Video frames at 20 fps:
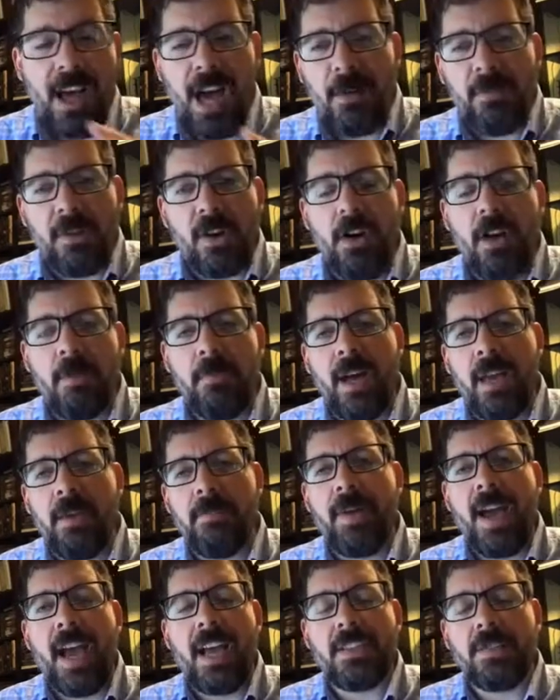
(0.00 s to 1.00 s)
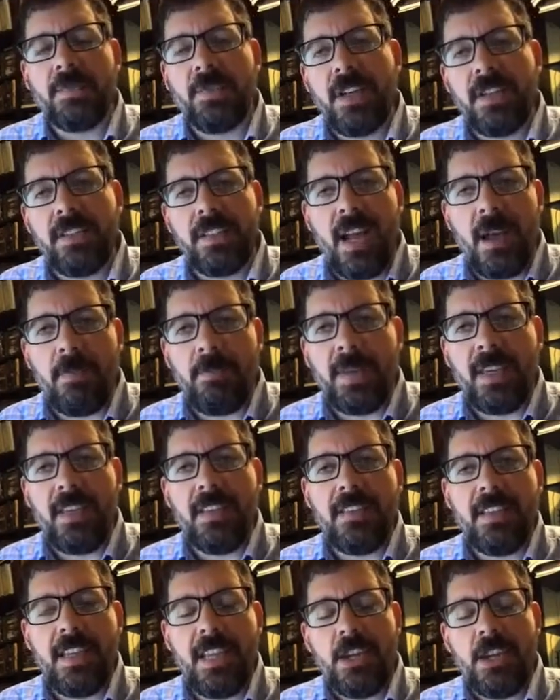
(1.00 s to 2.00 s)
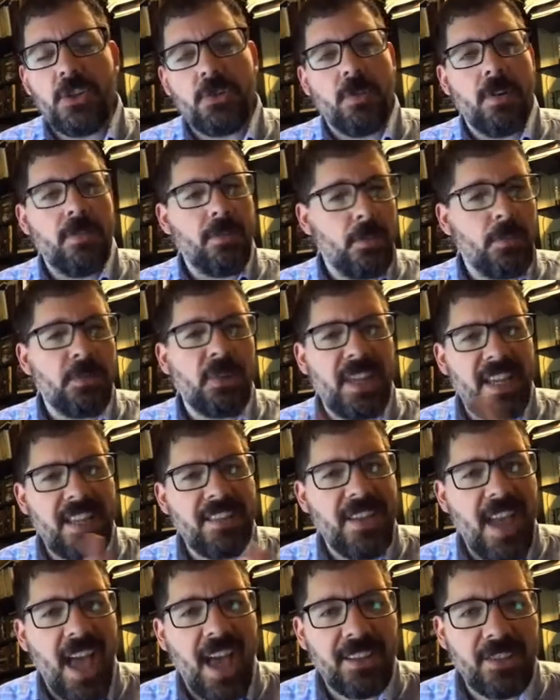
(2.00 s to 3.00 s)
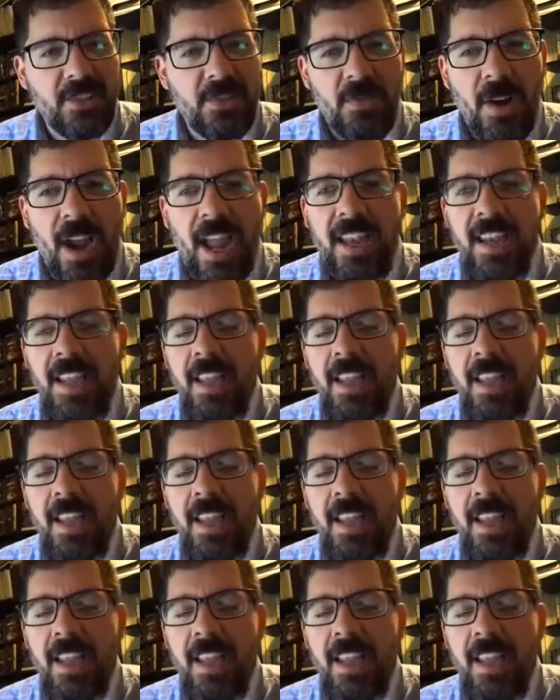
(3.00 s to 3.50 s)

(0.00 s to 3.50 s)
I'm calling mine passphrase.pt, short for plain text, right?